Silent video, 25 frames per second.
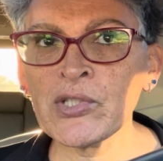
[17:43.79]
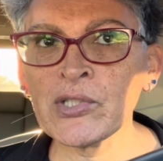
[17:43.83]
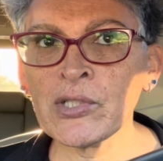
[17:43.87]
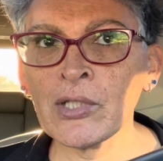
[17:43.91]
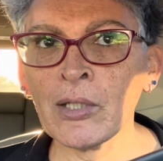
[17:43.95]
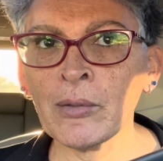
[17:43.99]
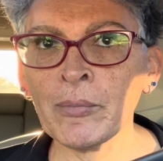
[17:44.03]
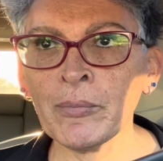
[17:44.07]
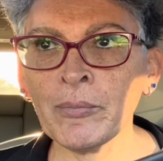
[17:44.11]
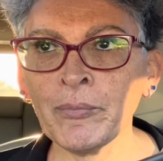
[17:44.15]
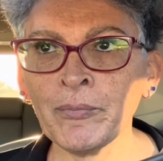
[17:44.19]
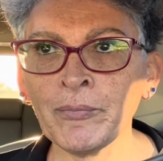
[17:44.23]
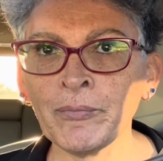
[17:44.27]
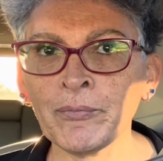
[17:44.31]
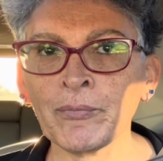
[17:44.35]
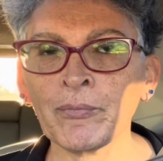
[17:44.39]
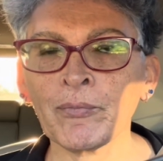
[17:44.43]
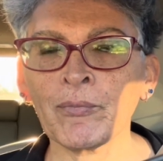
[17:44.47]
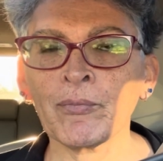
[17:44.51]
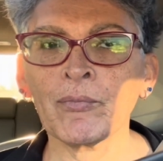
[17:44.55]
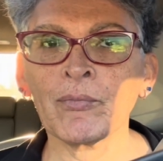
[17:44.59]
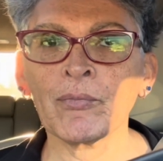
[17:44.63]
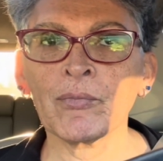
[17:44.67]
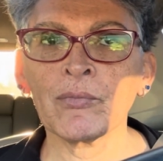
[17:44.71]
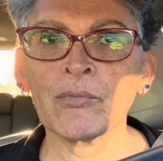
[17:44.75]
them
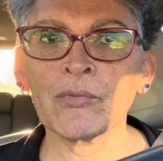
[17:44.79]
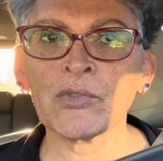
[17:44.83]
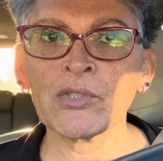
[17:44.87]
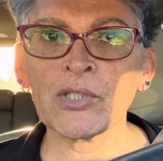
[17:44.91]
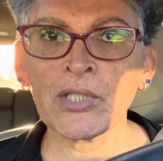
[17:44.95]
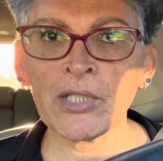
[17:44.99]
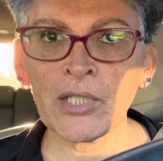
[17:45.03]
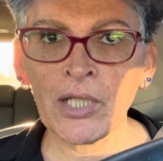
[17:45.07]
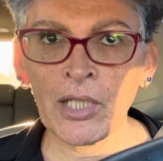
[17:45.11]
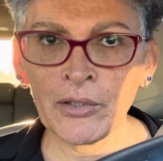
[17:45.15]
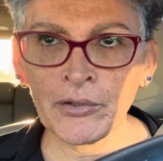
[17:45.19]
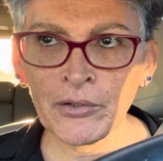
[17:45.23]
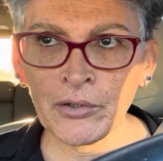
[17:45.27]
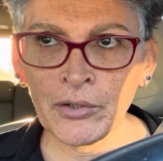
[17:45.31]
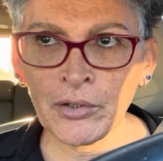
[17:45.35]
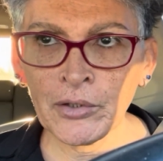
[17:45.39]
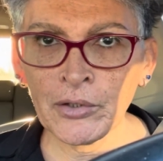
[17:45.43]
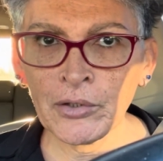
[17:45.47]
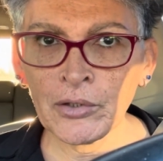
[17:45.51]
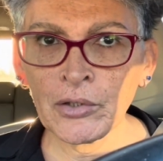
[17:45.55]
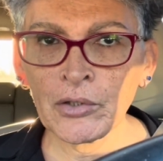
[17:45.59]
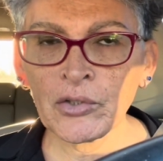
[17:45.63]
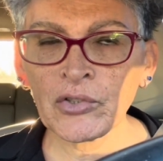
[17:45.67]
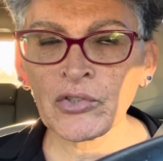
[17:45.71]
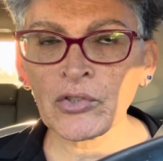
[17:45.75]
together
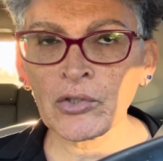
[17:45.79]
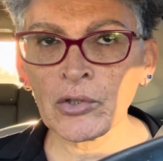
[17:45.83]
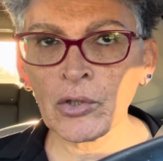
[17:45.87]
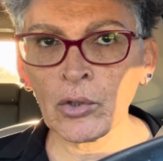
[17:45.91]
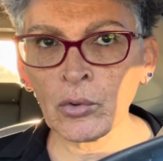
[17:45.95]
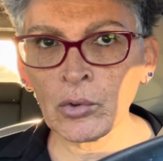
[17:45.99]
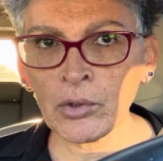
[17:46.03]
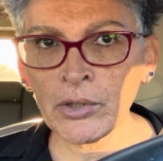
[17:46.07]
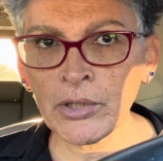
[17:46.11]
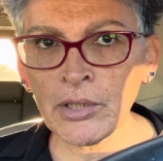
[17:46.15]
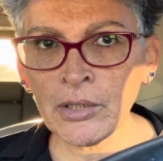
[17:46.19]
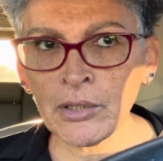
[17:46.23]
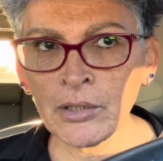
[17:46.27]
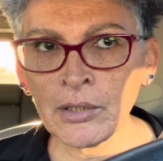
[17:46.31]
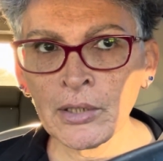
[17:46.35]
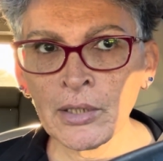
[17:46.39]
slowly,